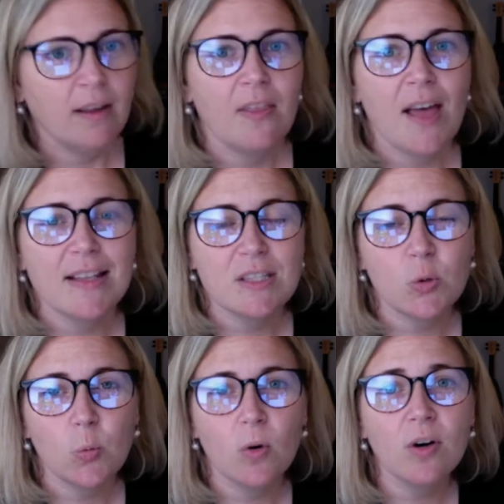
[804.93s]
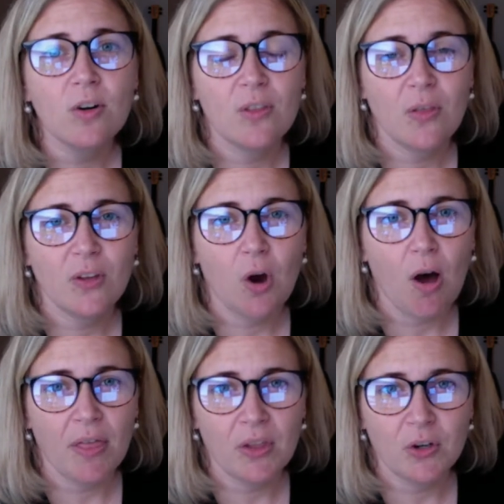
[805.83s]
That's the word that the
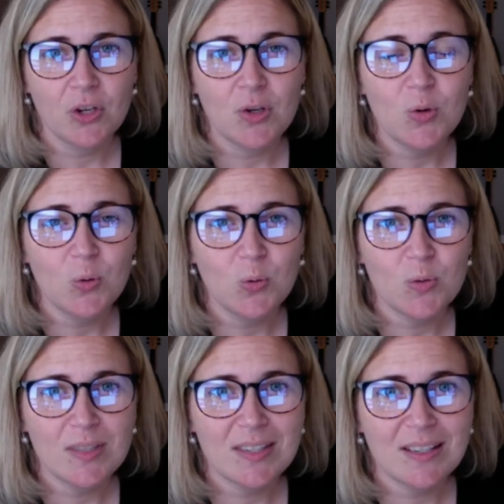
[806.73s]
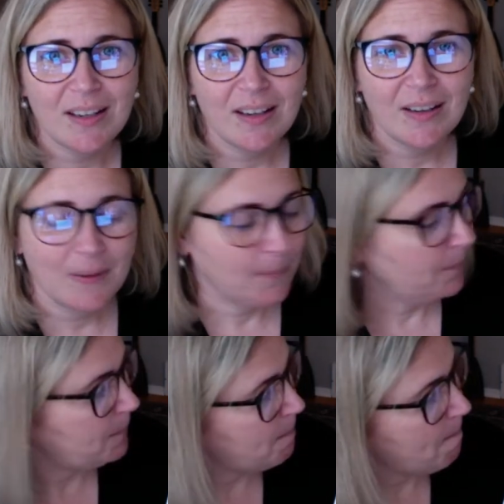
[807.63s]
author used.
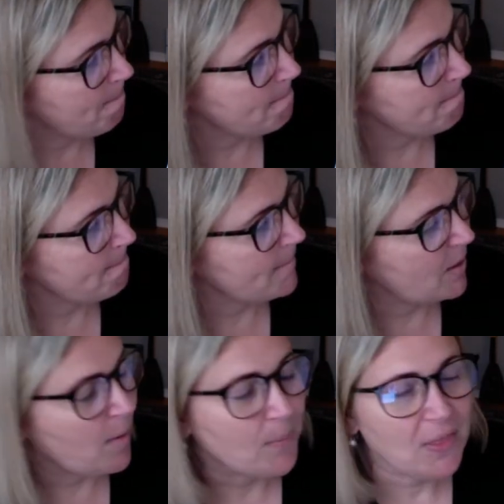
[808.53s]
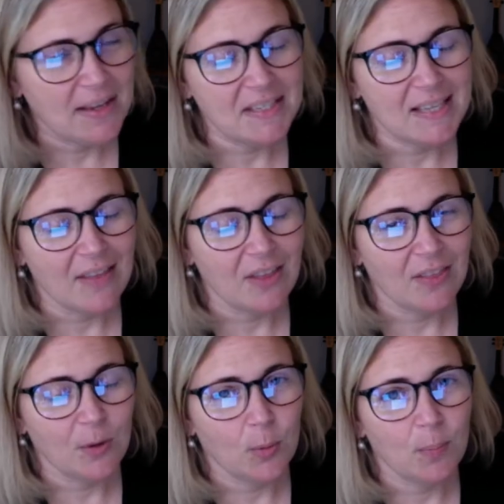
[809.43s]
And remember they said that
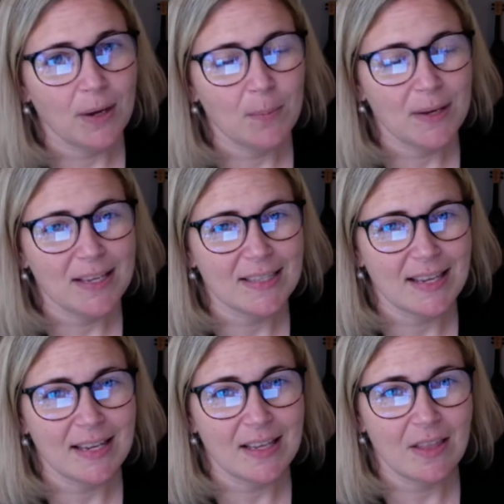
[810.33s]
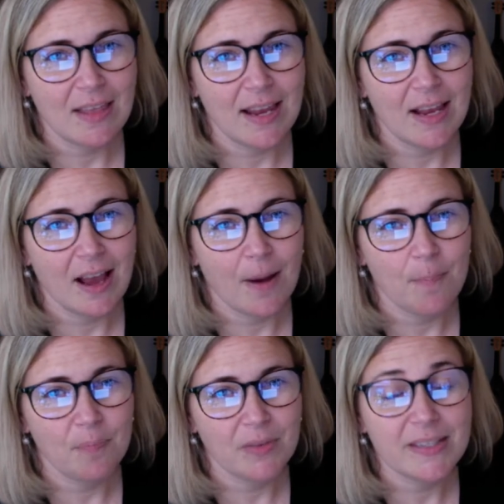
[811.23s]
they were big because they
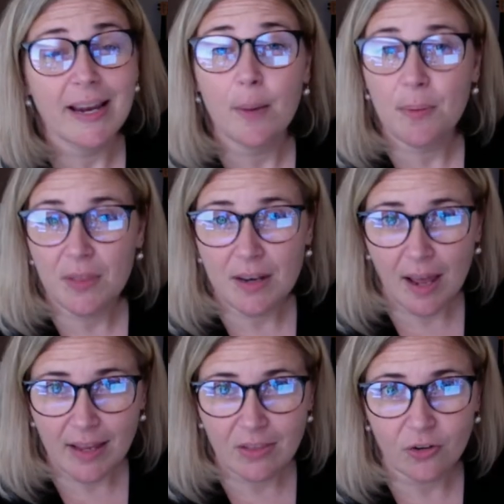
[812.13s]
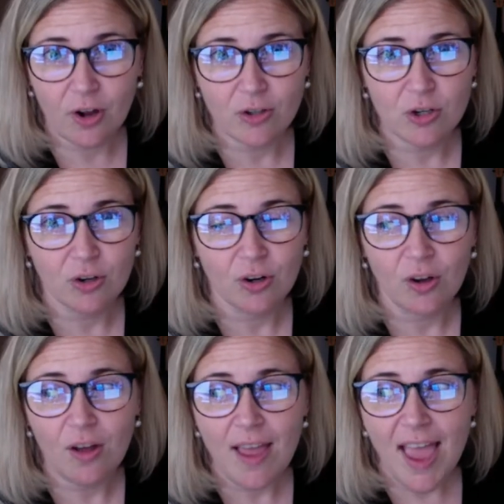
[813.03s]
stay up in the night, they're
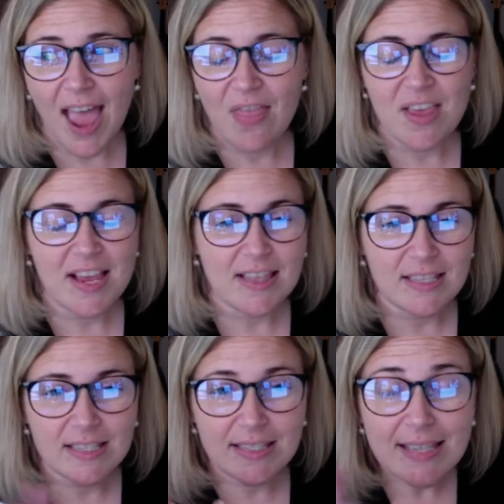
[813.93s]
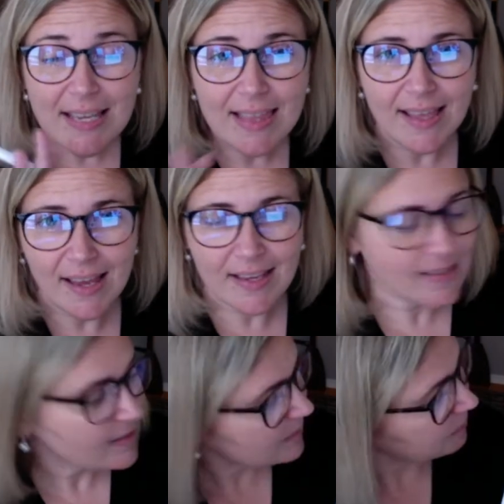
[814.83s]
nocturnal, and they can see
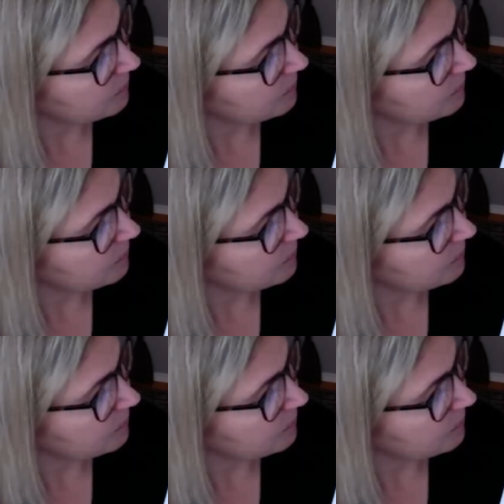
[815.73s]
things.